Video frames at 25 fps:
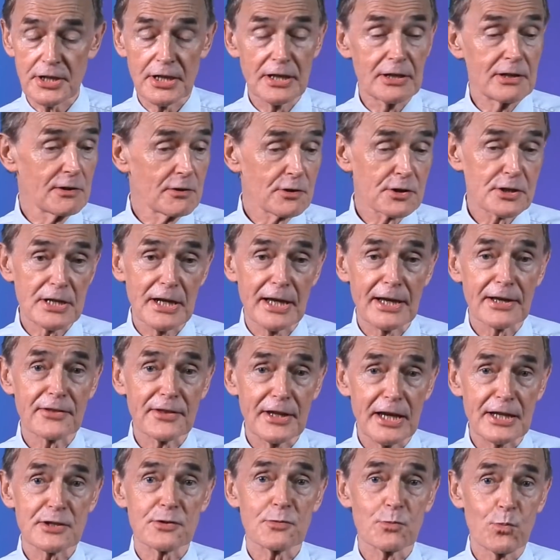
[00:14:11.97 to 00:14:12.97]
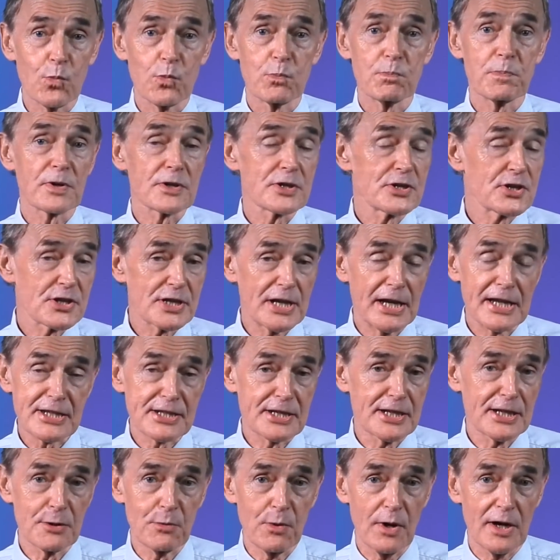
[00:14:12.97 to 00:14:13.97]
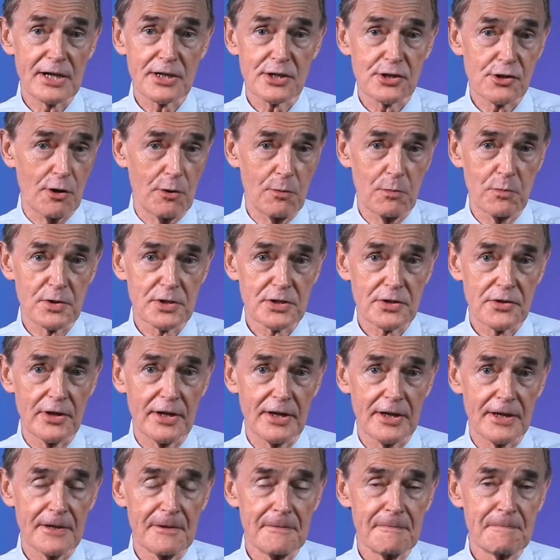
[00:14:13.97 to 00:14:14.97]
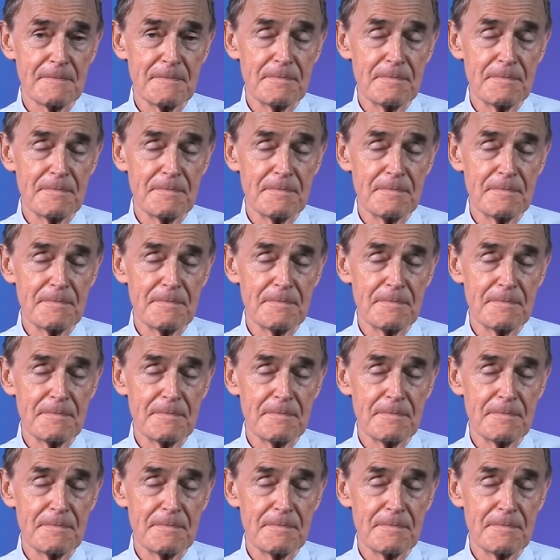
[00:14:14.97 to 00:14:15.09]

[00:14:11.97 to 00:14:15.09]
it looks like that's precisely why John was there.